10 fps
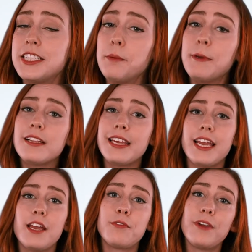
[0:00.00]

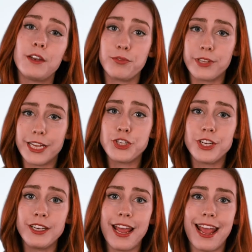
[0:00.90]
Typically, if
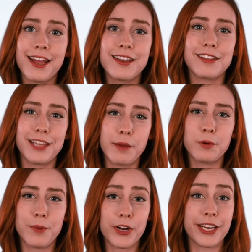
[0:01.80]
inflation and the
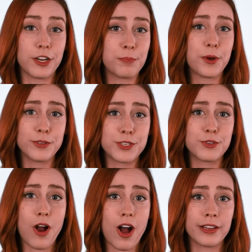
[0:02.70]
labor market are both
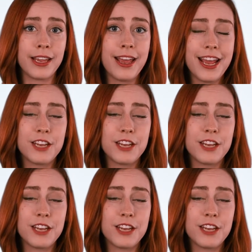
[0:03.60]
strong,